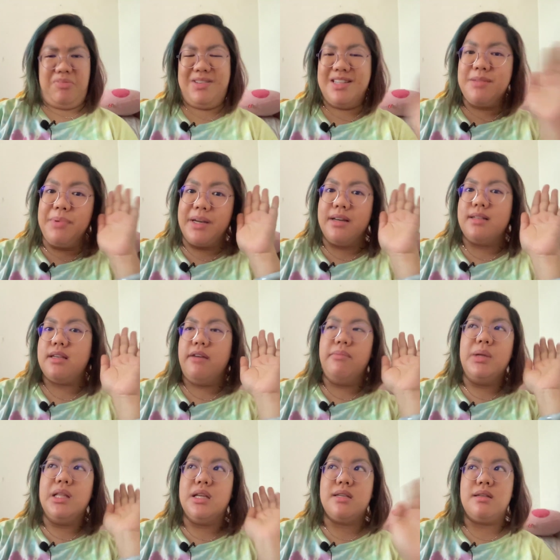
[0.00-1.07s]
It's because I've
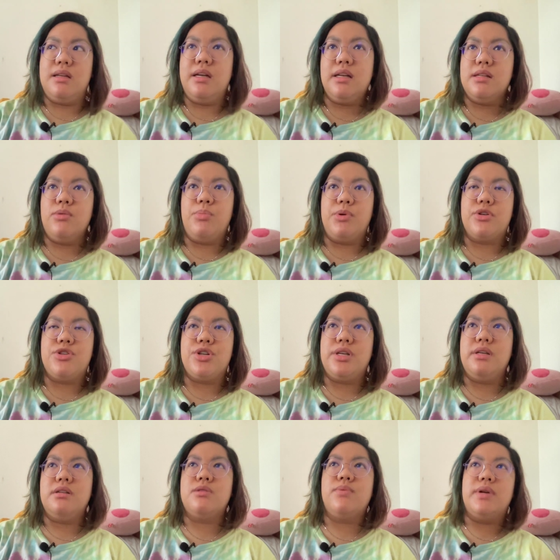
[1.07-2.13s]
been listening to
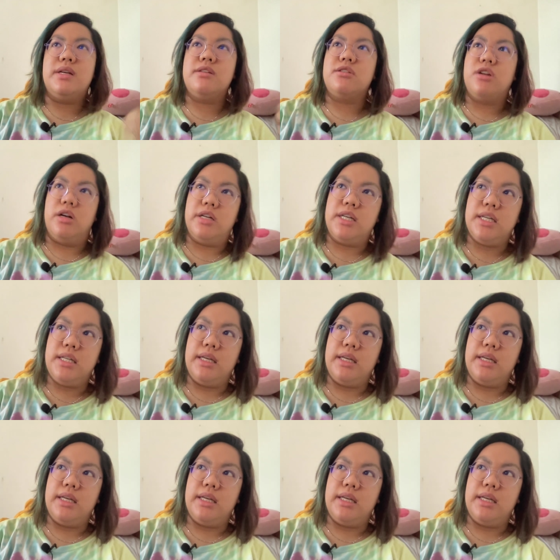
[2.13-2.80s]
Portuguese when I started